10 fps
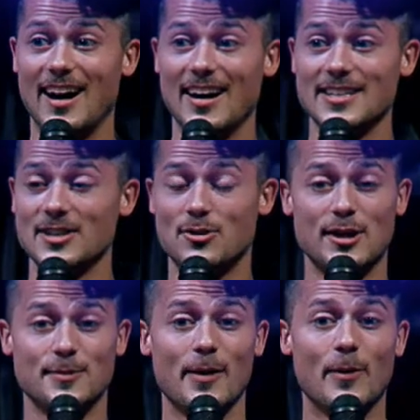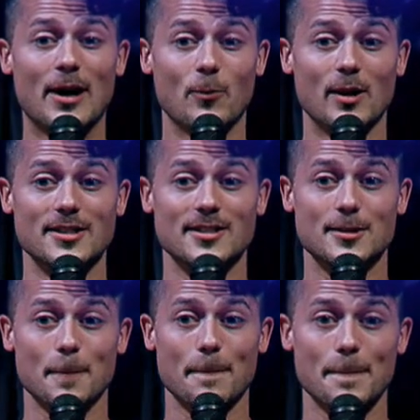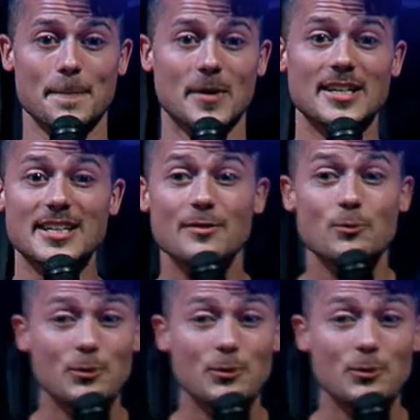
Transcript: Didn't cross my mind once. I didn't even